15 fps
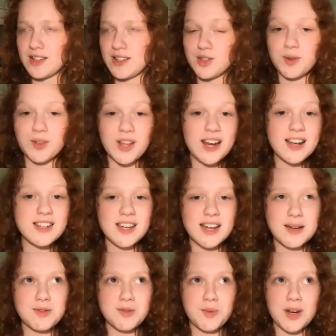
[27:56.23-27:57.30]
So a lot of
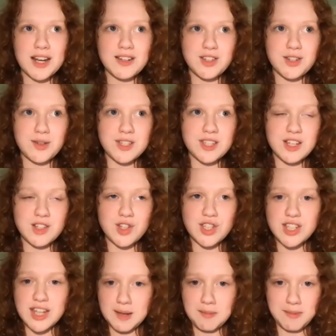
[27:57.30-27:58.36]
times what I do is I just
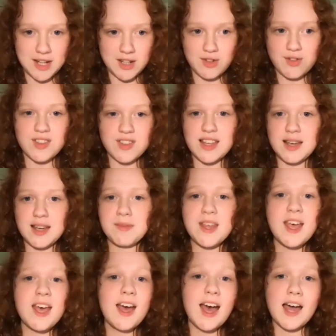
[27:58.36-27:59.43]
take pictures of them,
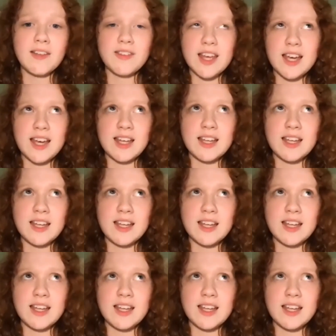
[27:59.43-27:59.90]
and then